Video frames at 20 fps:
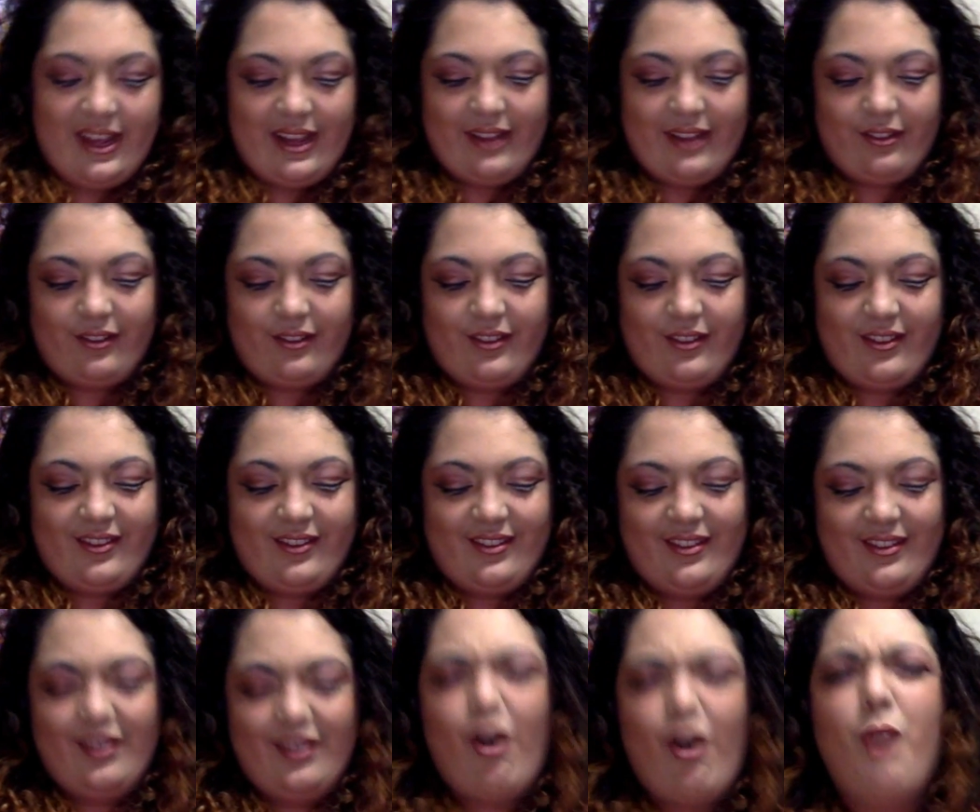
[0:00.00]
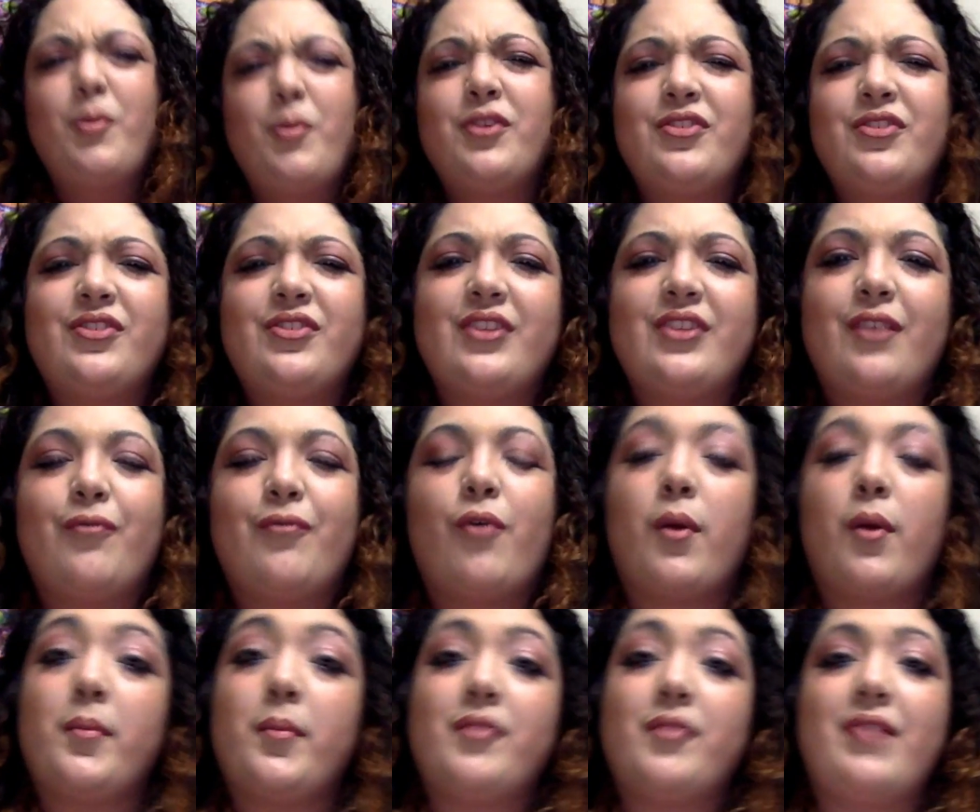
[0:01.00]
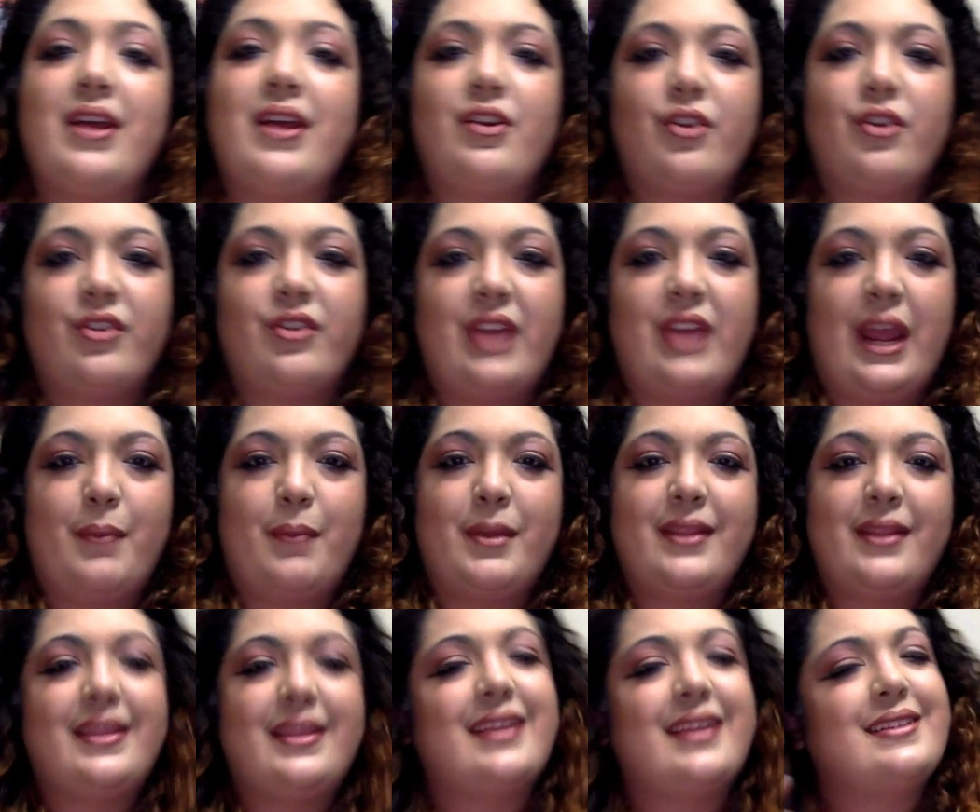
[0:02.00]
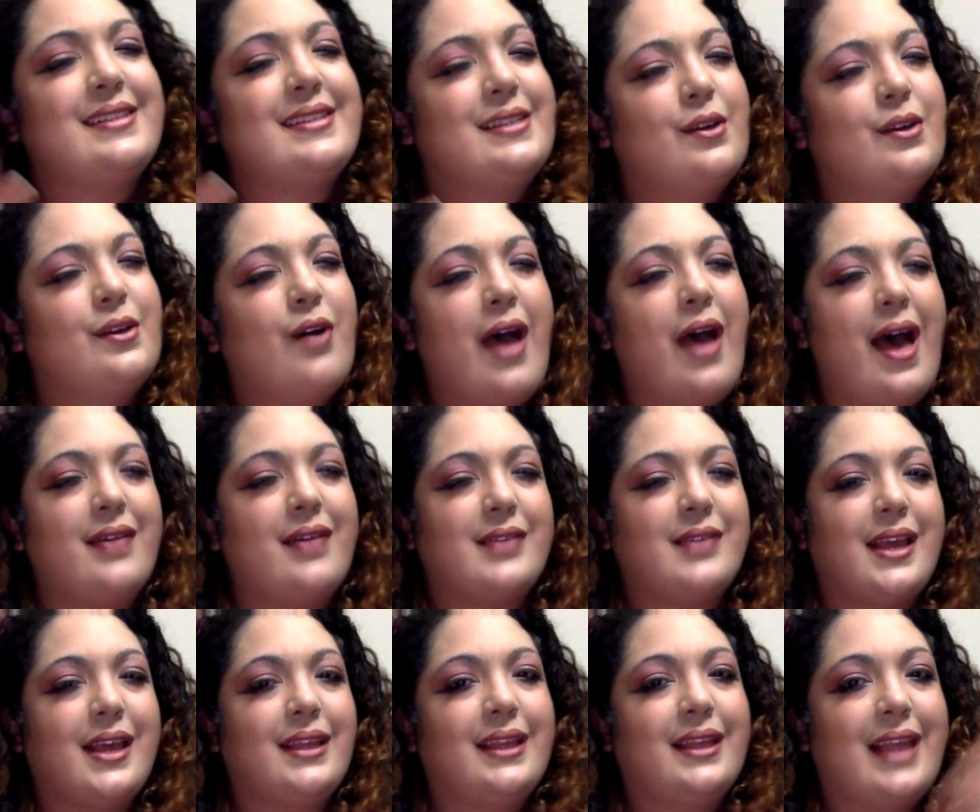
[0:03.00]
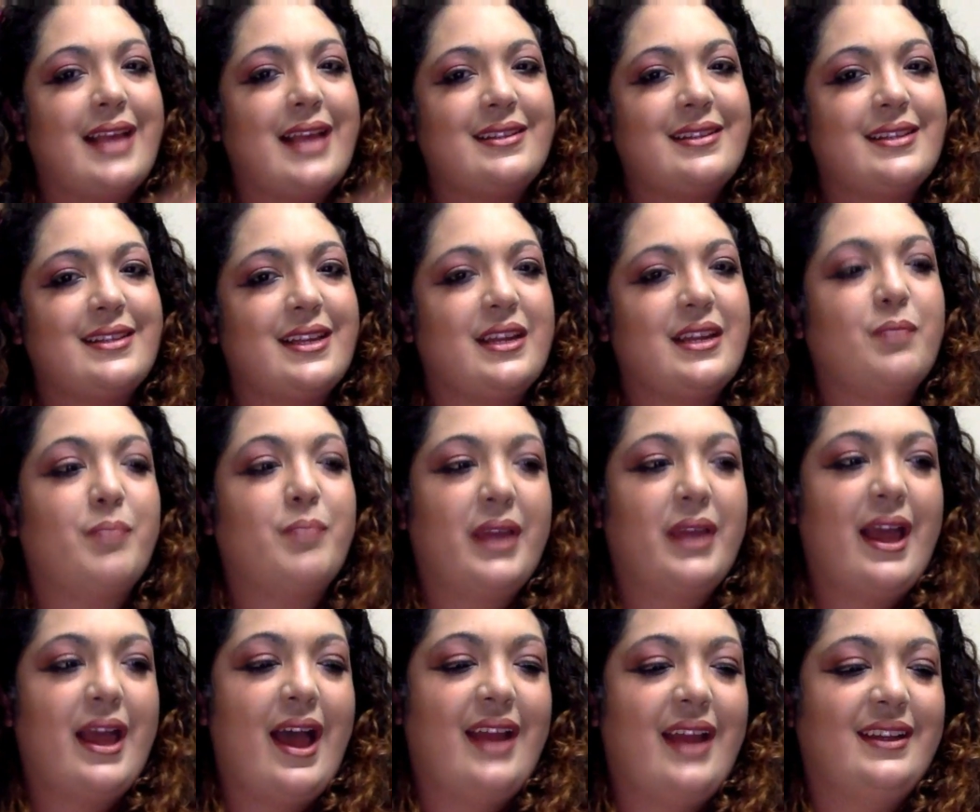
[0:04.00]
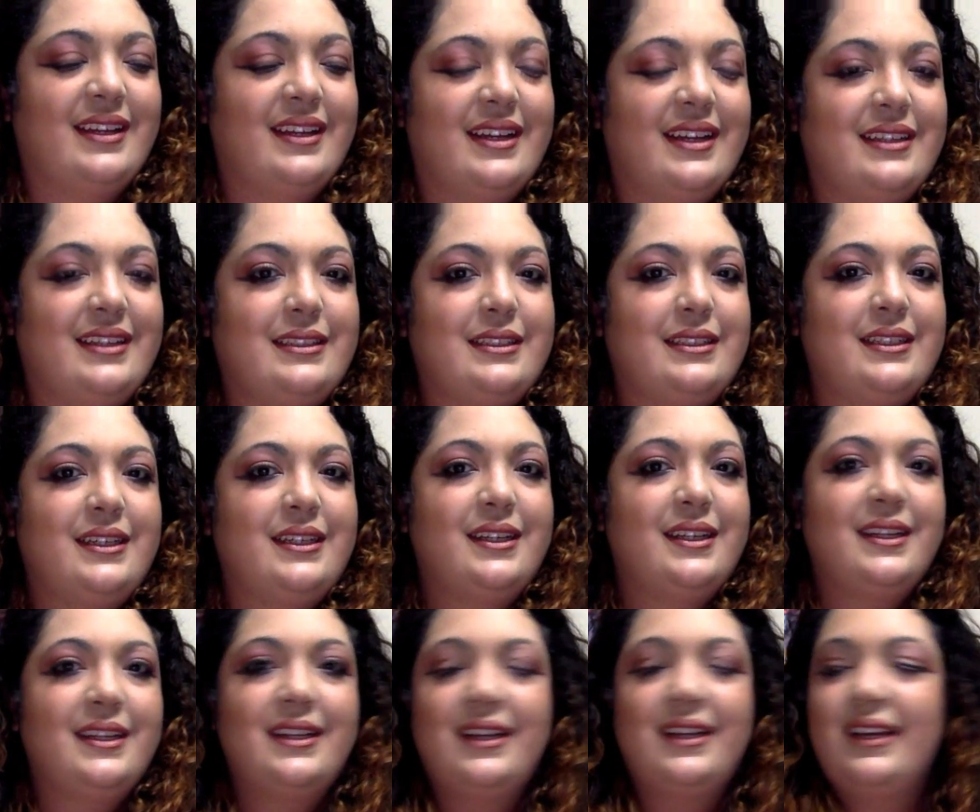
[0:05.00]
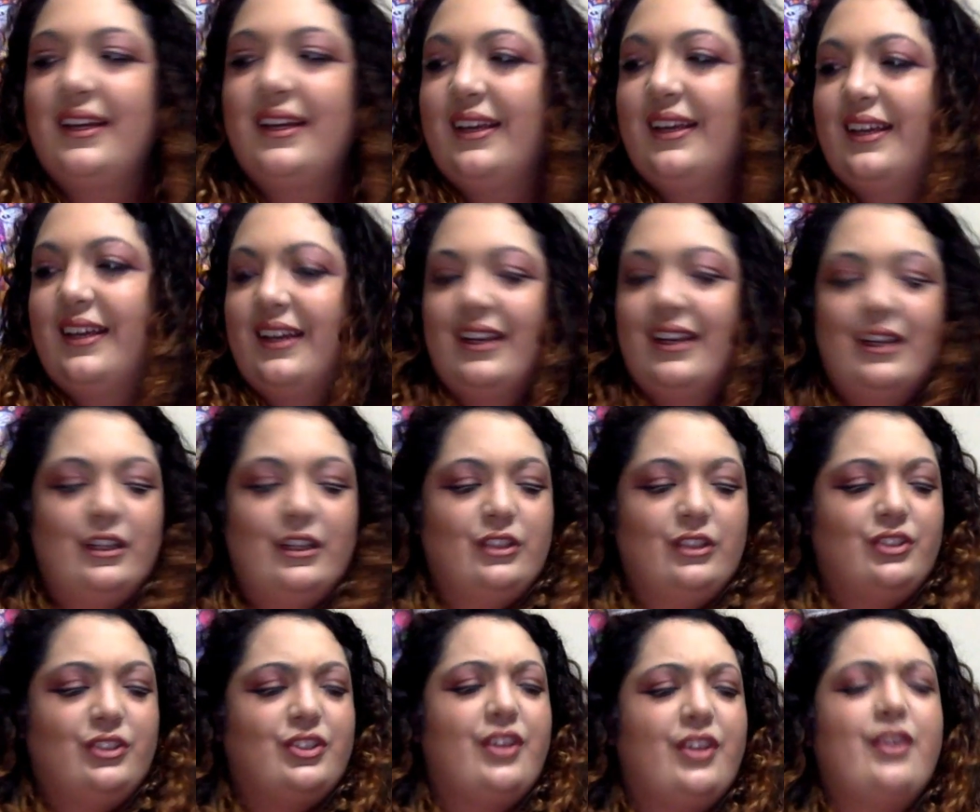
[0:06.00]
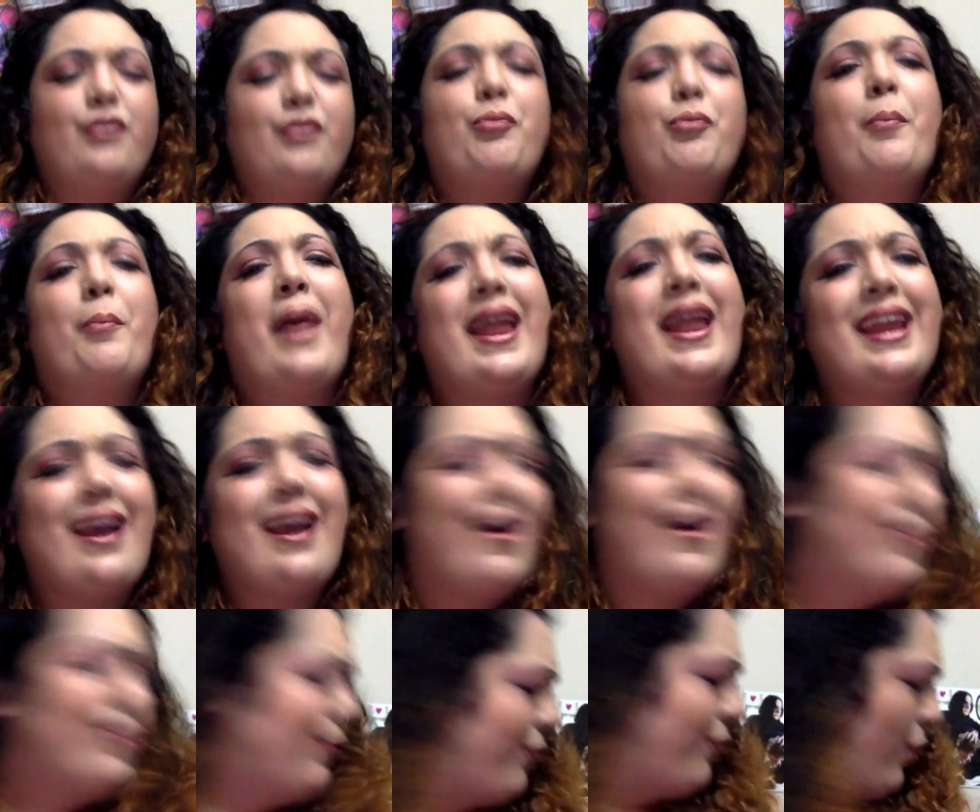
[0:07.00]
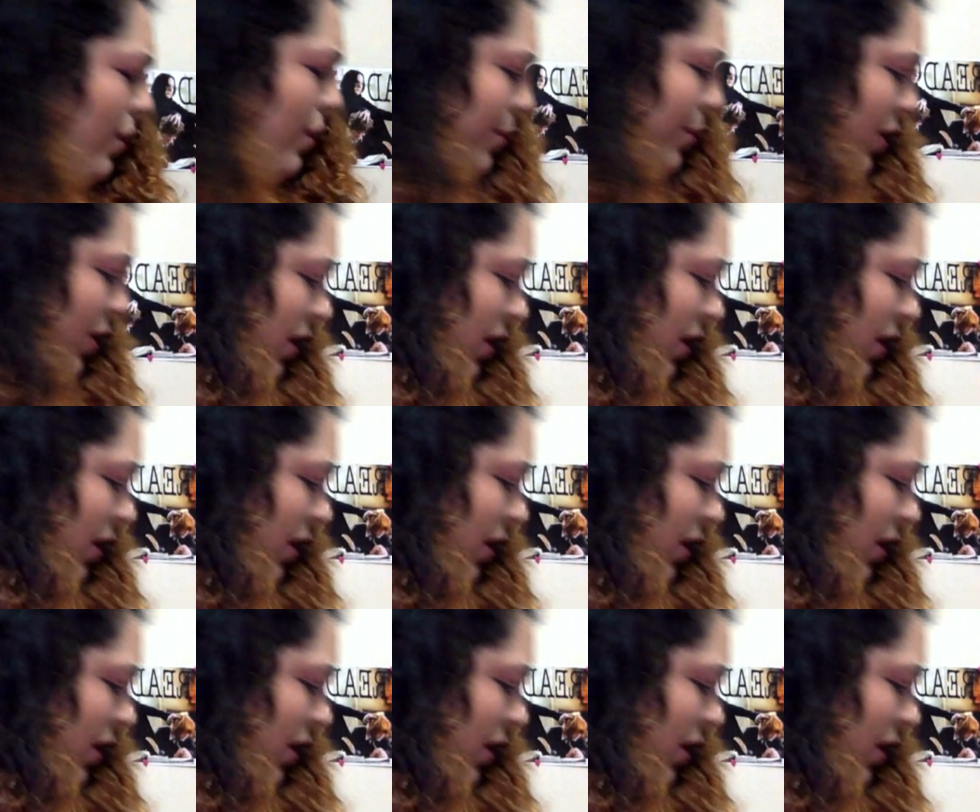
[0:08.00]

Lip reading: It's almost a form of entertainment that still has a lesson behind it. So there's many other forms